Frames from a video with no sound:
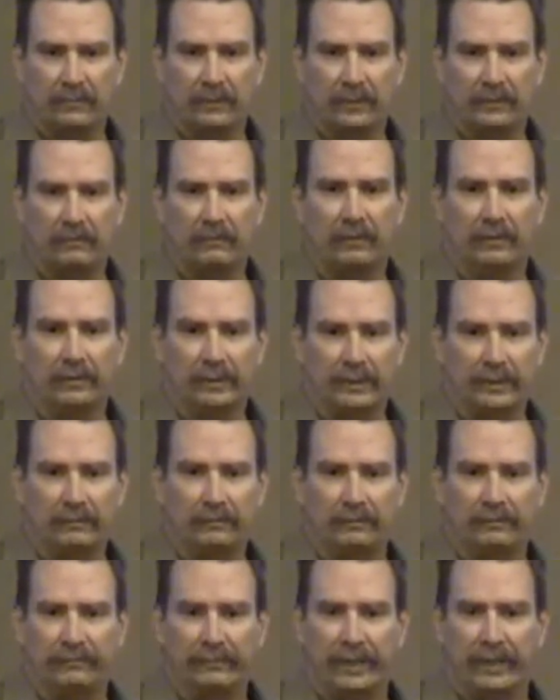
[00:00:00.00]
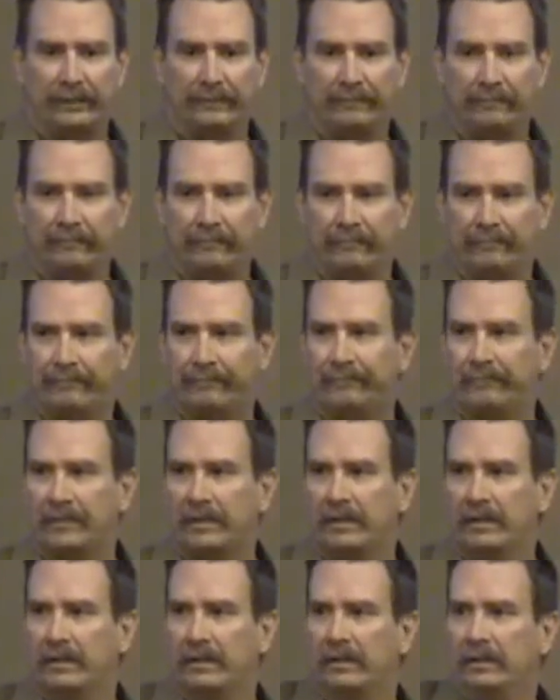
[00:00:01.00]
and what they can provide.
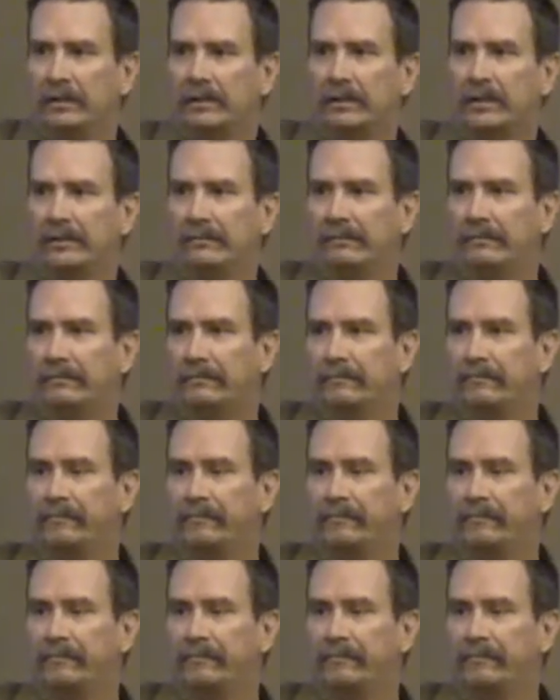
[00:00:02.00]
Stephen.